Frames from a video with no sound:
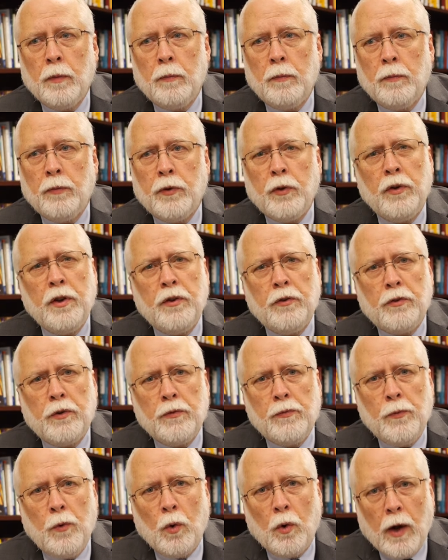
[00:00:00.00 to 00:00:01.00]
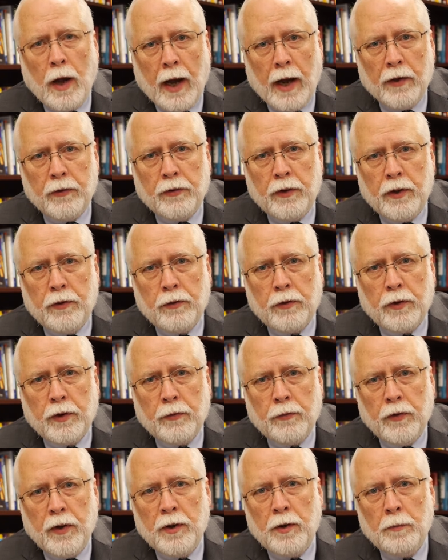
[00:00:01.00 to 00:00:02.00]
So these are the four I's. These are the
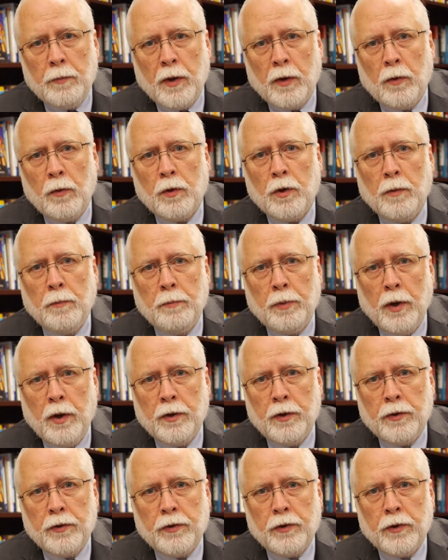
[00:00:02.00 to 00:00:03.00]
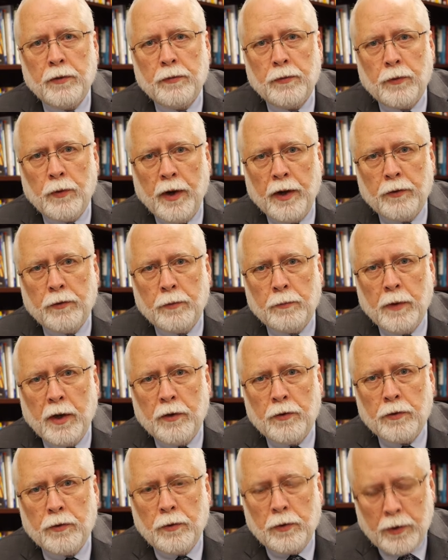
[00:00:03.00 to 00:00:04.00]
fundamental components of
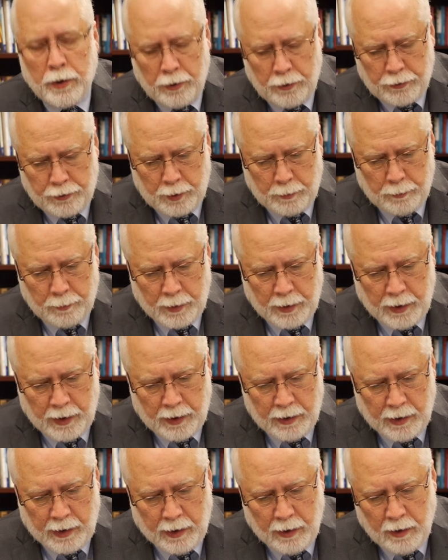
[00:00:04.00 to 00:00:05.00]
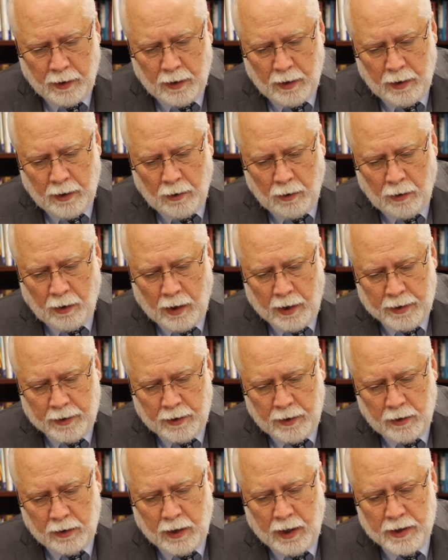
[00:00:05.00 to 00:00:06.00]
transformational leadership. Again, they are
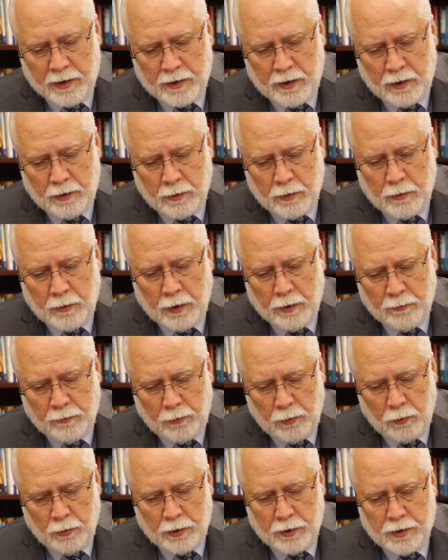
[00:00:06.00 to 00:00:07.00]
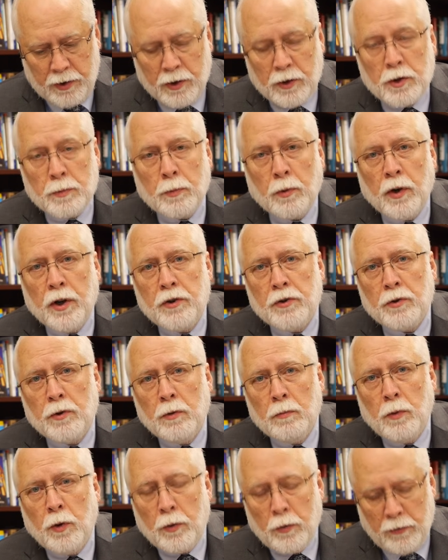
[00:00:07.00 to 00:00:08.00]
idealized influence, inspirational
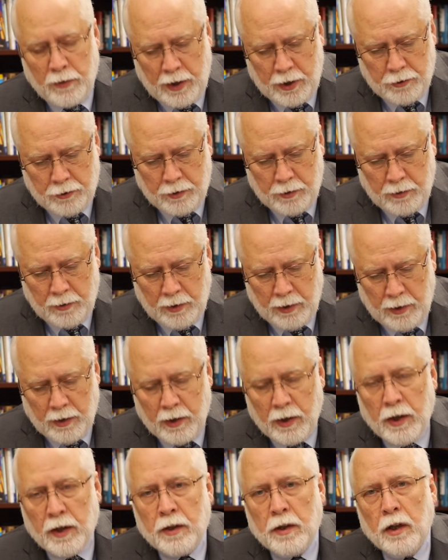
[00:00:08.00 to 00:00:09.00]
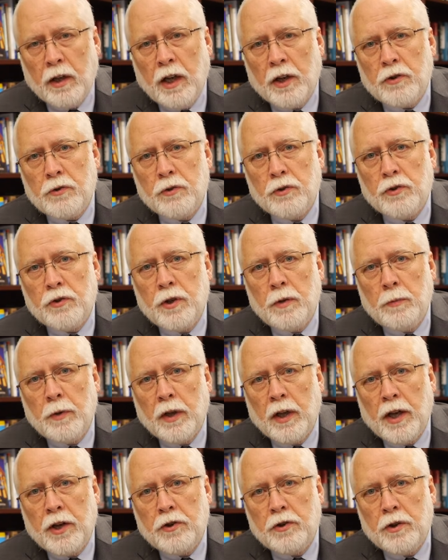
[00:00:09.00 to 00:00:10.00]
motivation, intellectual
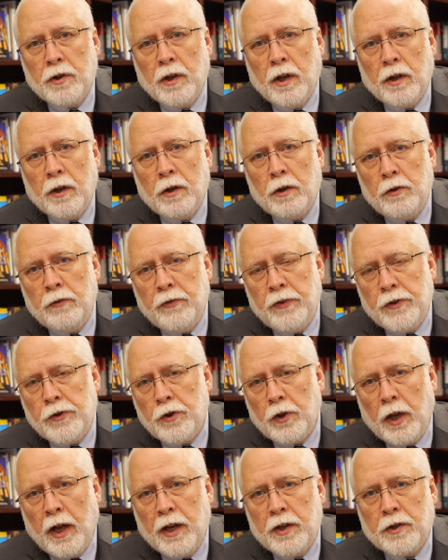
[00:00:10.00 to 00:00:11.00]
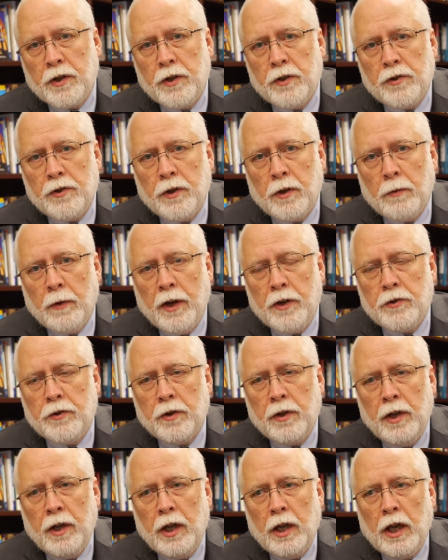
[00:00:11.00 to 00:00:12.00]
stimulation, and individualized consideration.
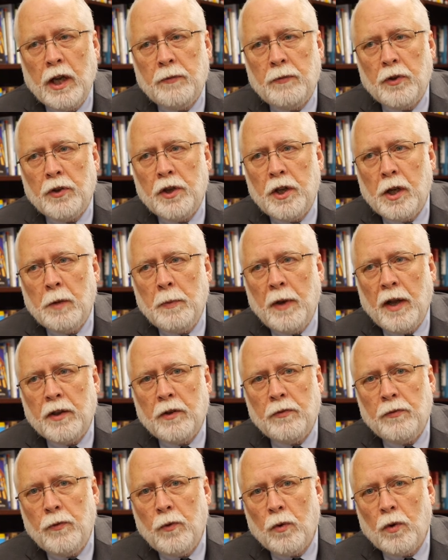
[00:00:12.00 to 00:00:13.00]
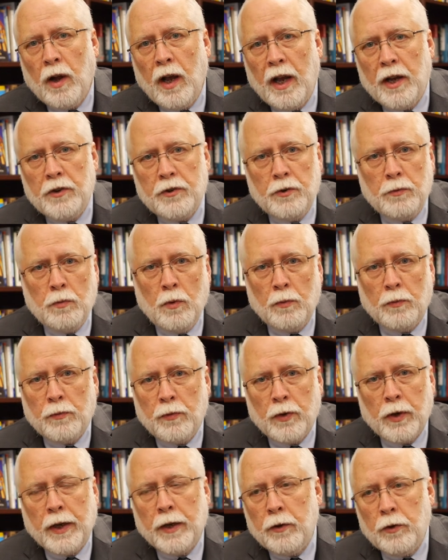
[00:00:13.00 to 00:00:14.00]
If you think about the four I's, you won't
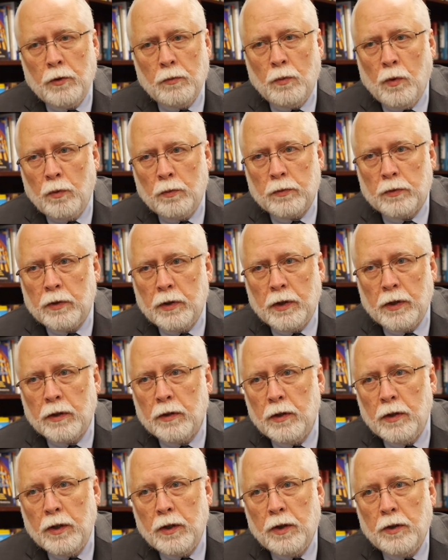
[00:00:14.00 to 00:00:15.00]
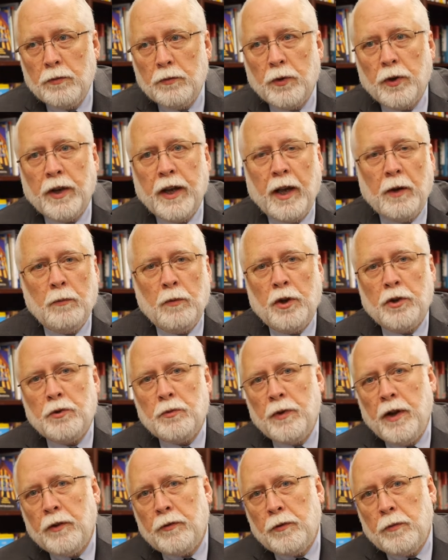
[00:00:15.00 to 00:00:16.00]
forget what
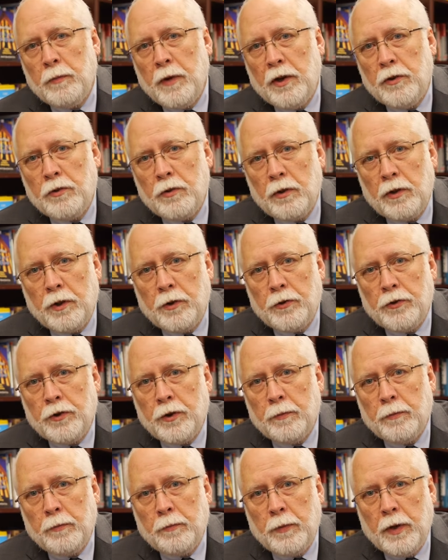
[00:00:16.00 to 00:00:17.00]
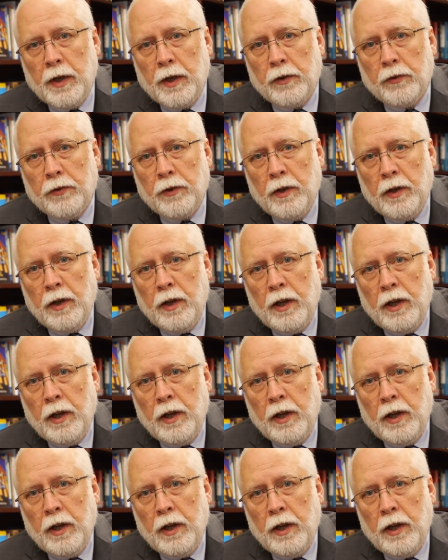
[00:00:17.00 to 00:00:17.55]
transformational leadership means.